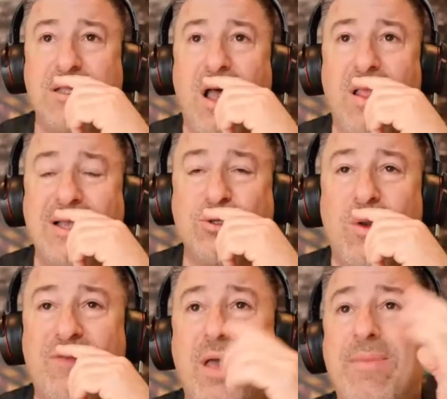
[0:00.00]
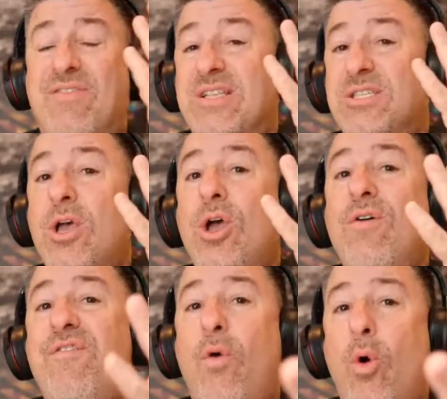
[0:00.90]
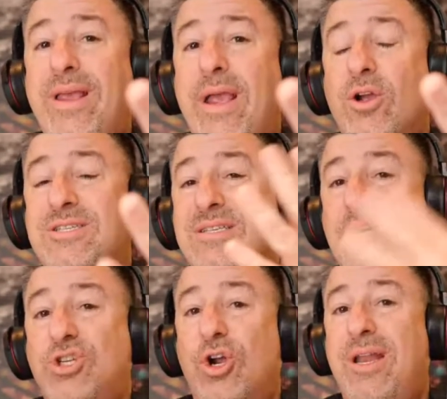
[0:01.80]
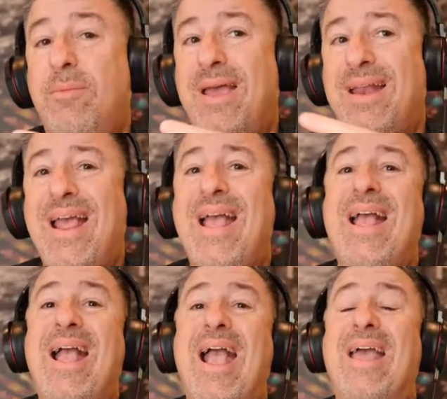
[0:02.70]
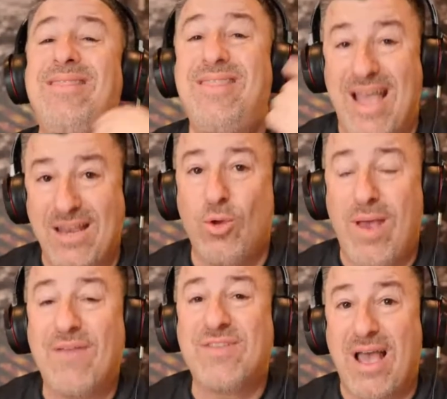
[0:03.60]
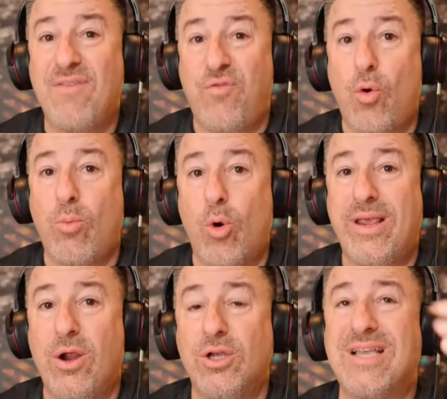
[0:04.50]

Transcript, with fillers: I'll ask one of them if it's four years as a journeyman and then you have to have four more years.